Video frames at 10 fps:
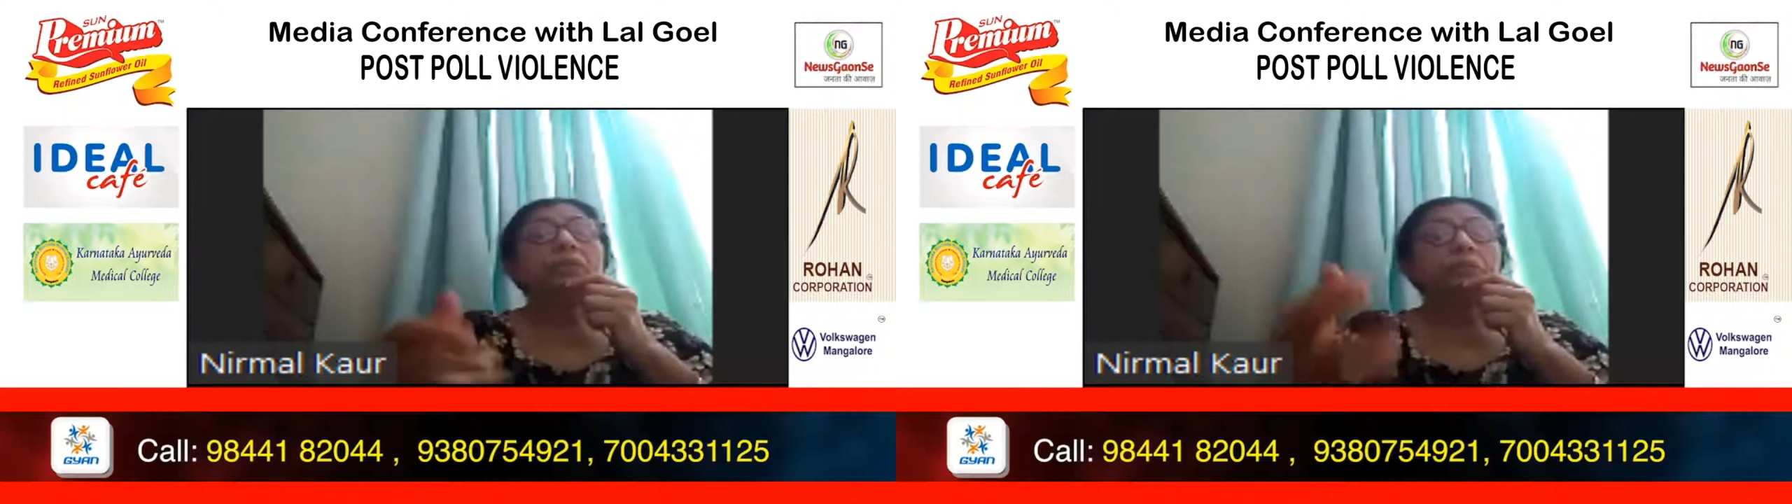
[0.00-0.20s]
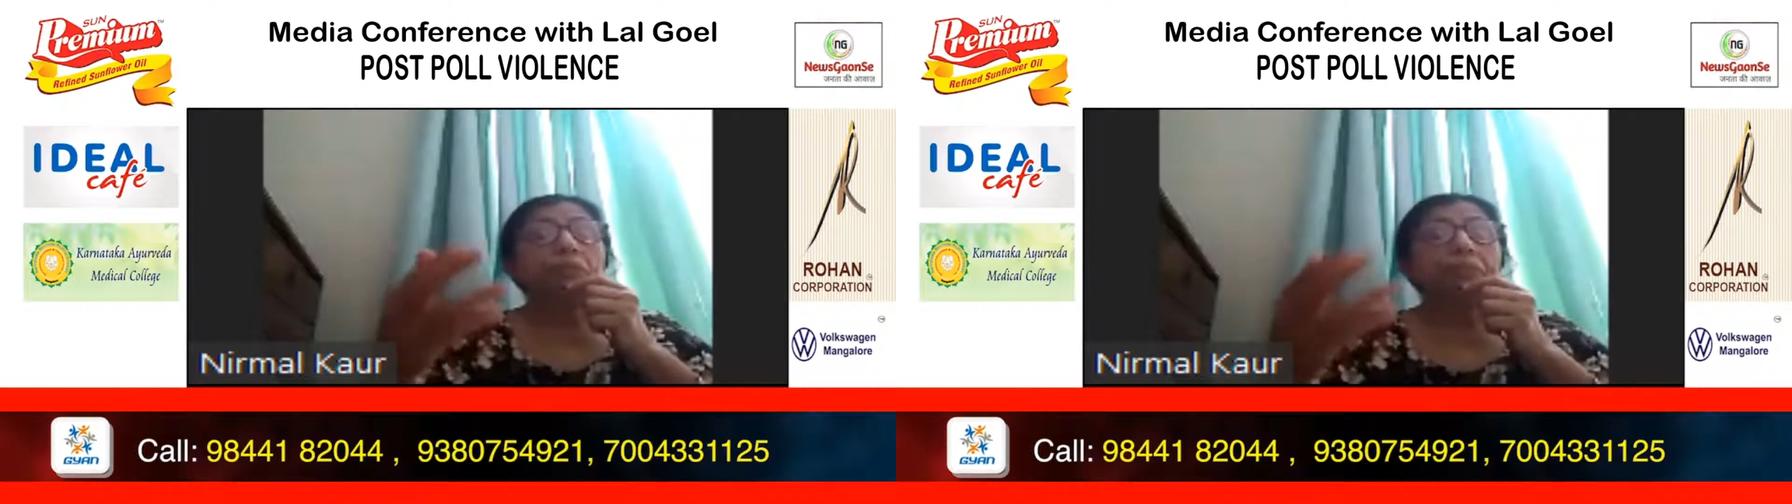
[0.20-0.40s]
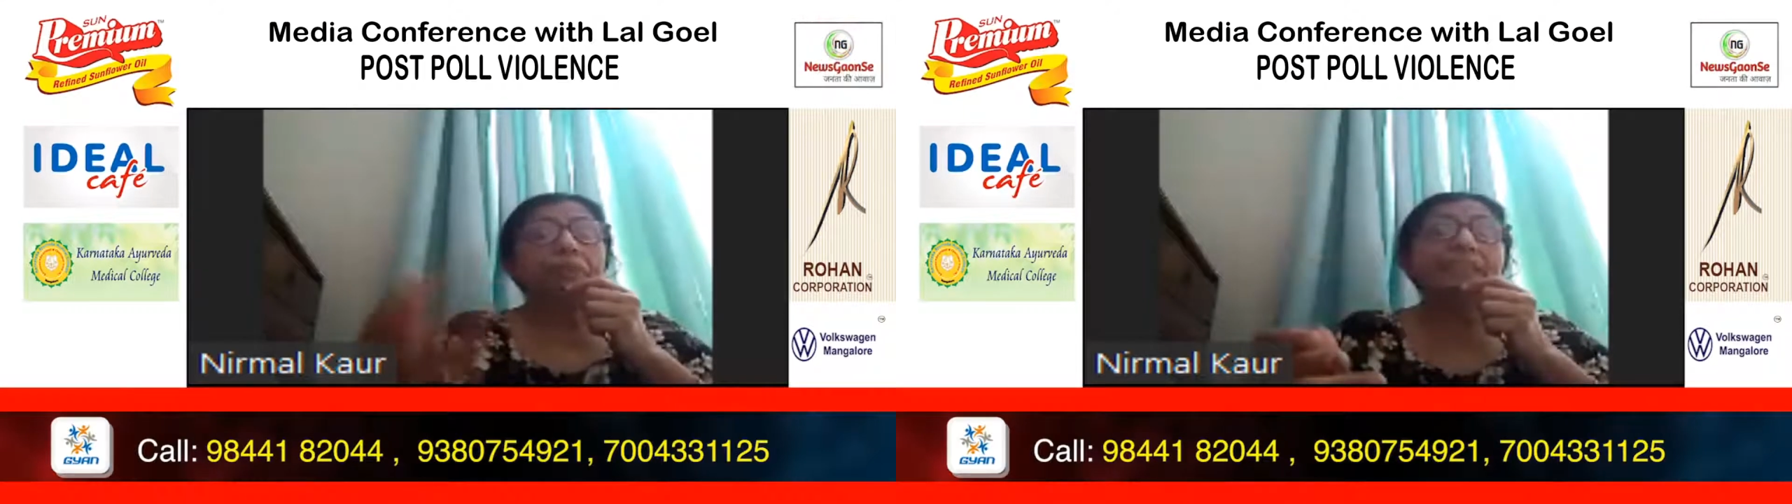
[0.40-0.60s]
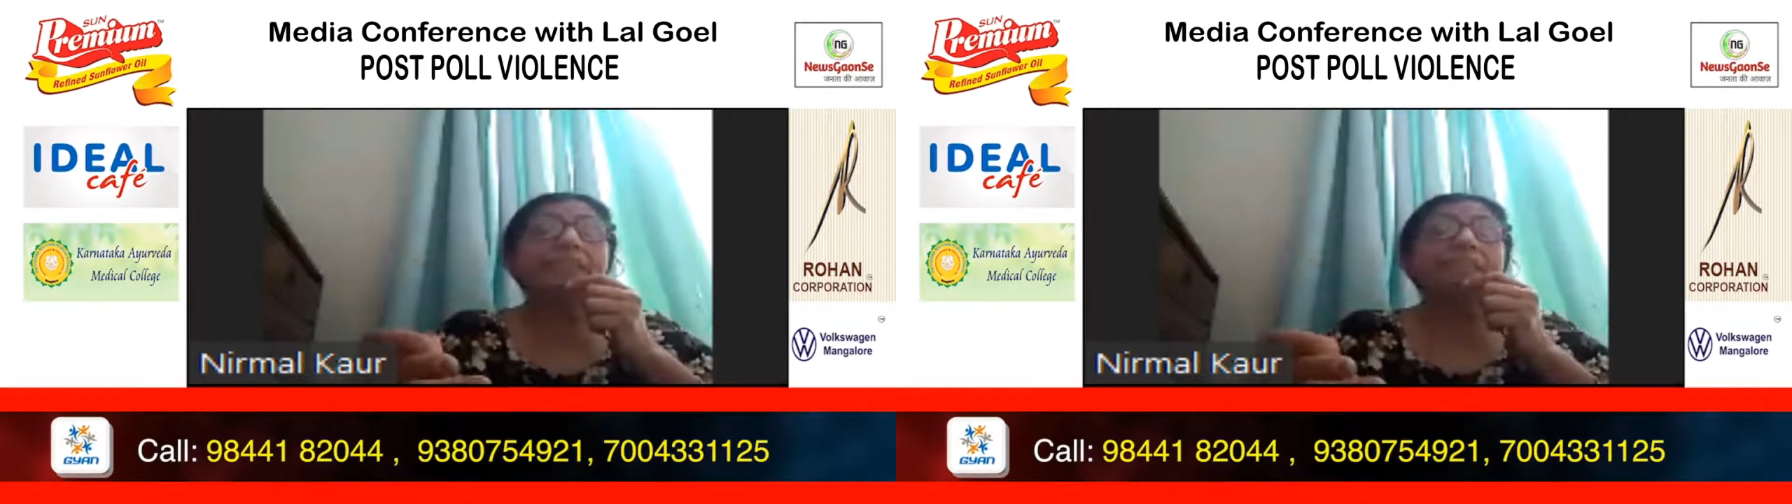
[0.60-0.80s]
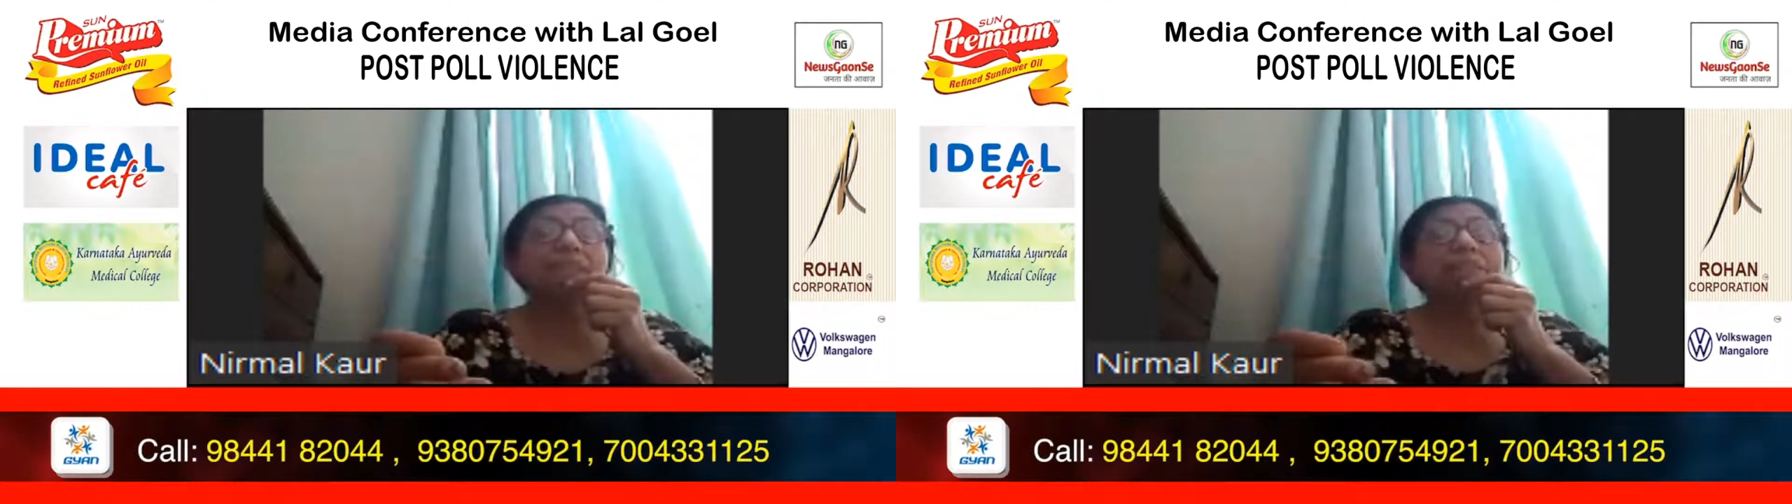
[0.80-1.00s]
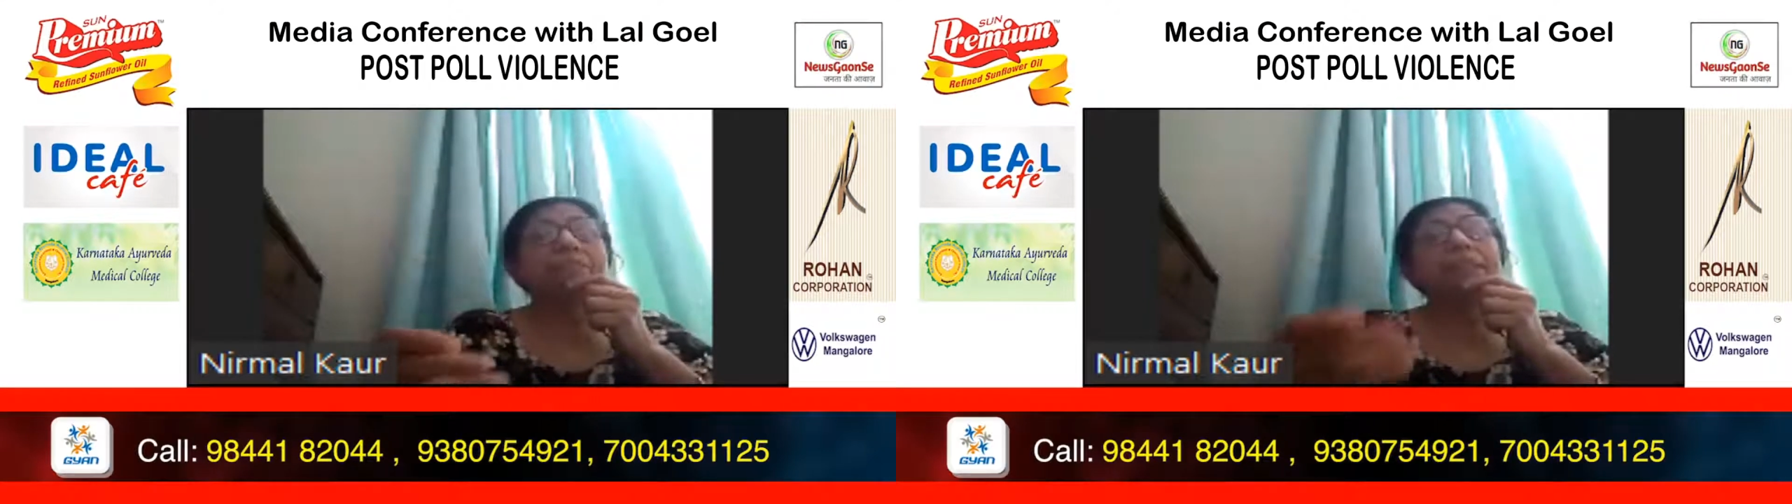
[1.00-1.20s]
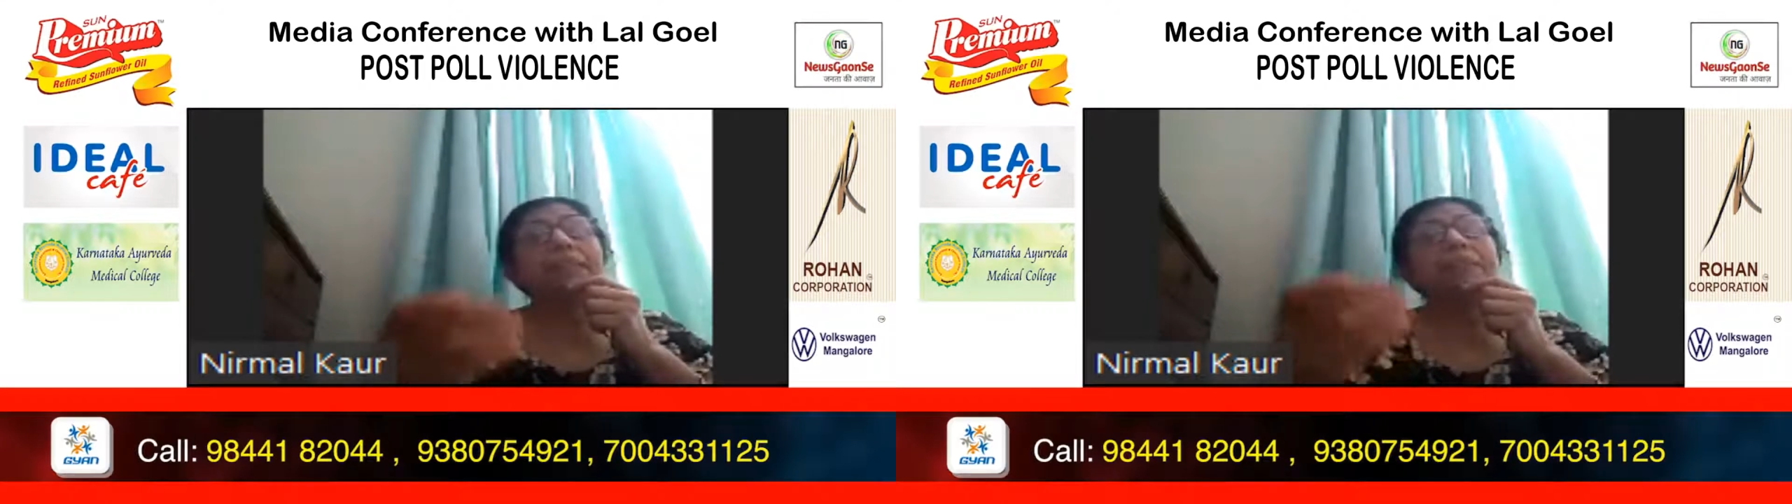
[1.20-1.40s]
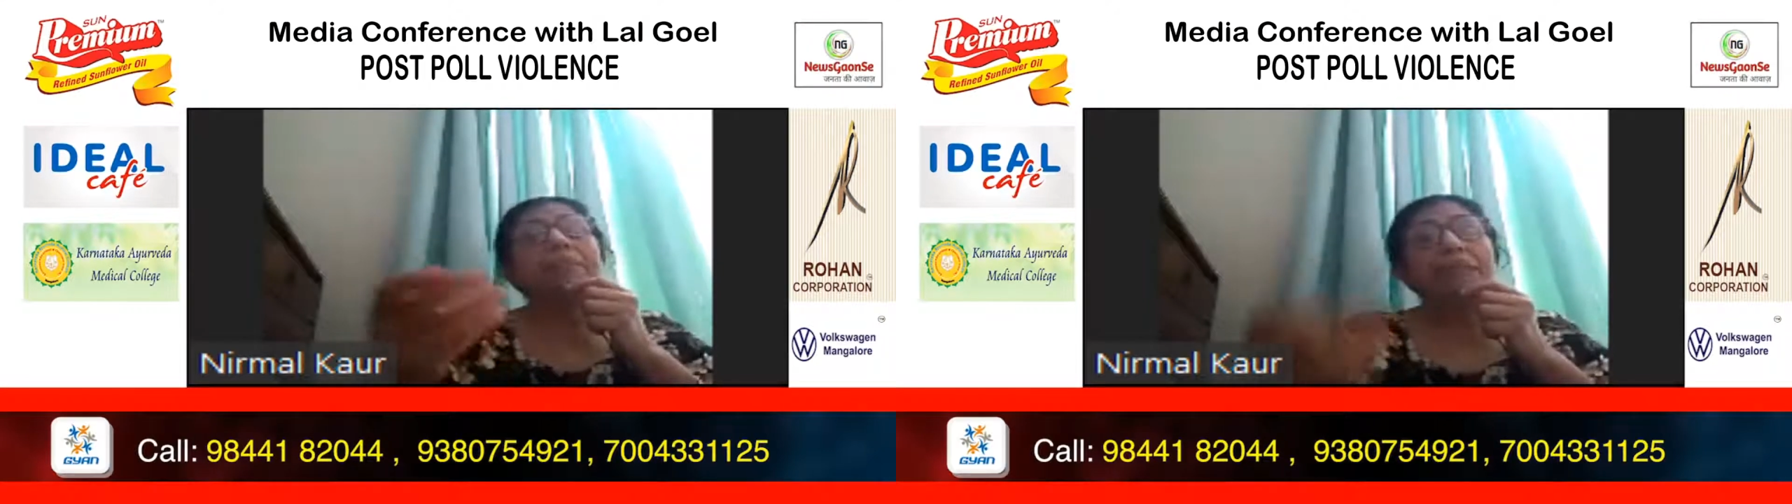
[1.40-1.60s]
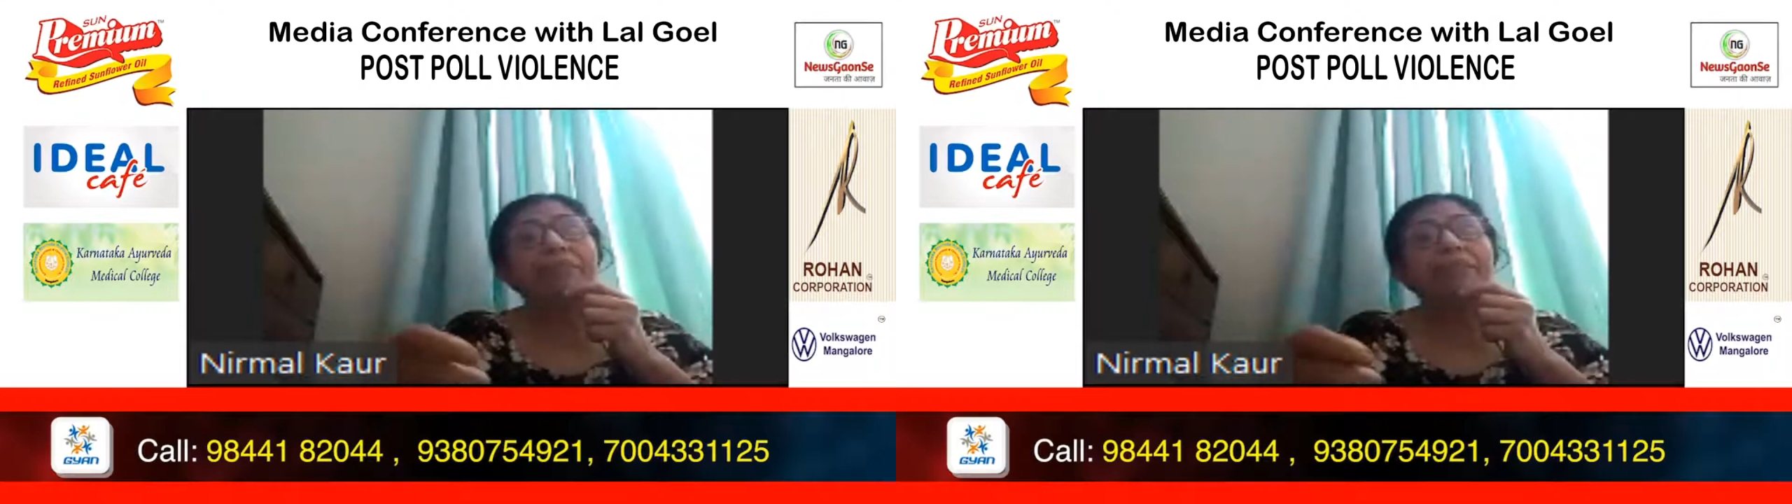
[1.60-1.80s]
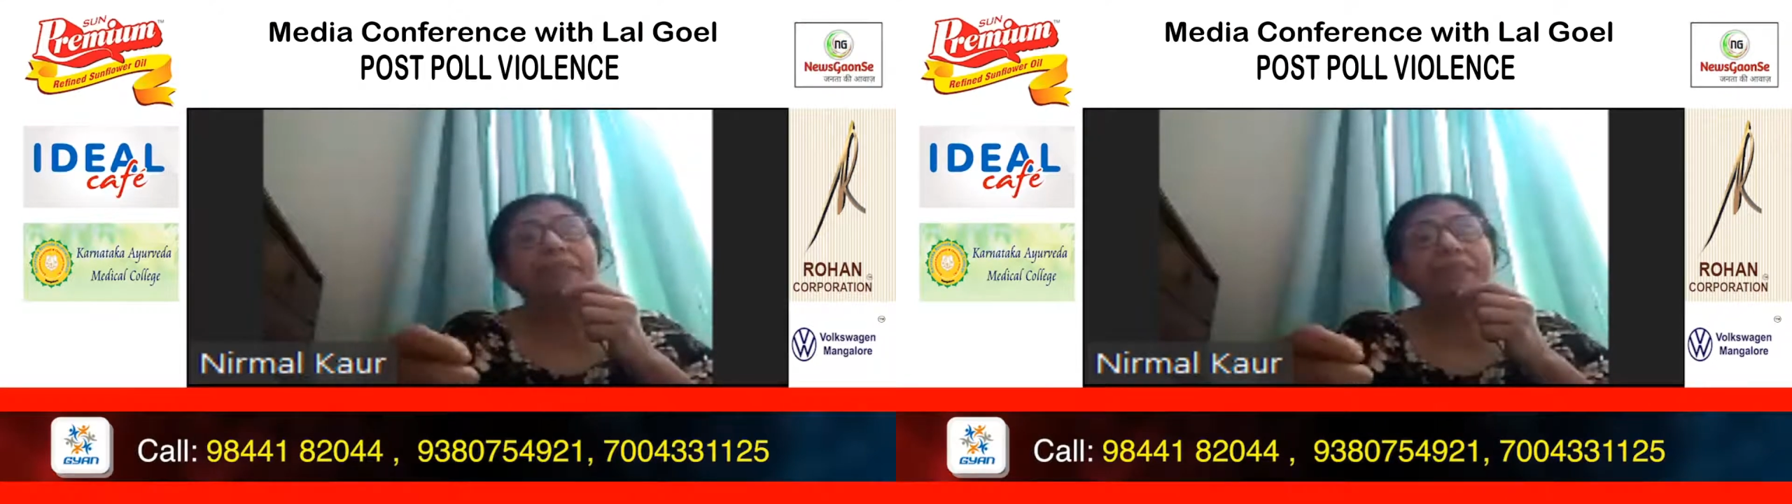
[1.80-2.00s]
profess what they
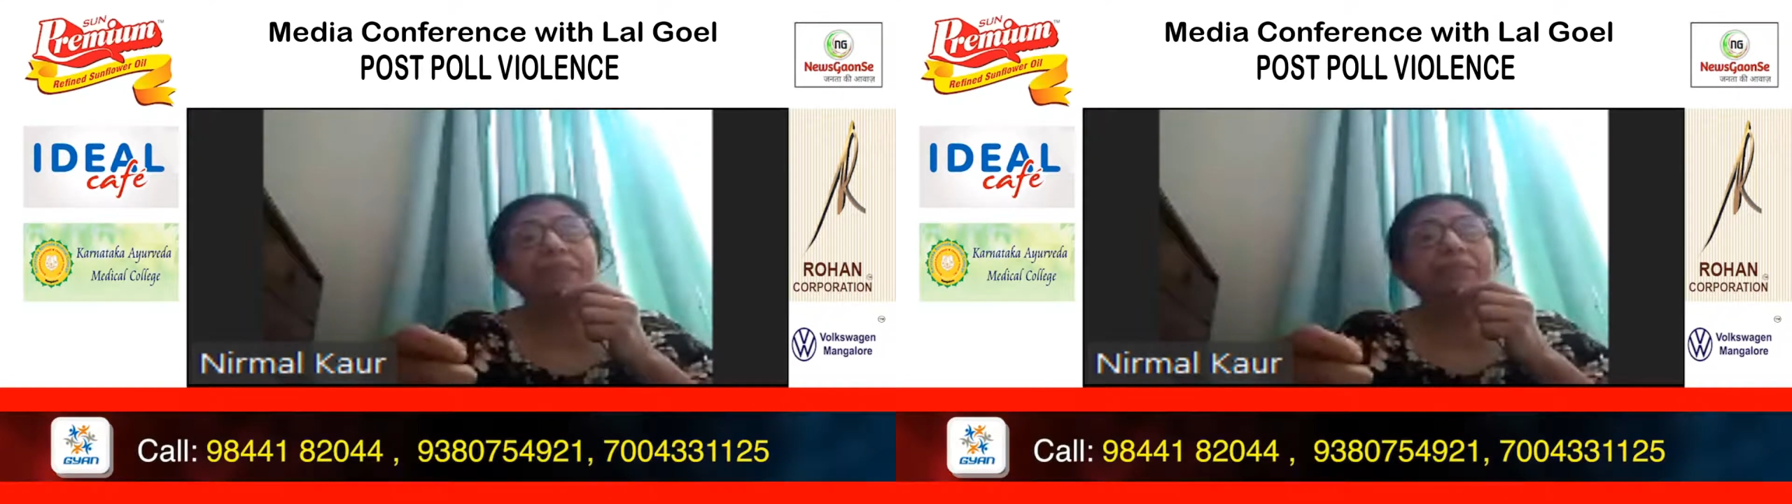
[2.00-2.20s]
believe in,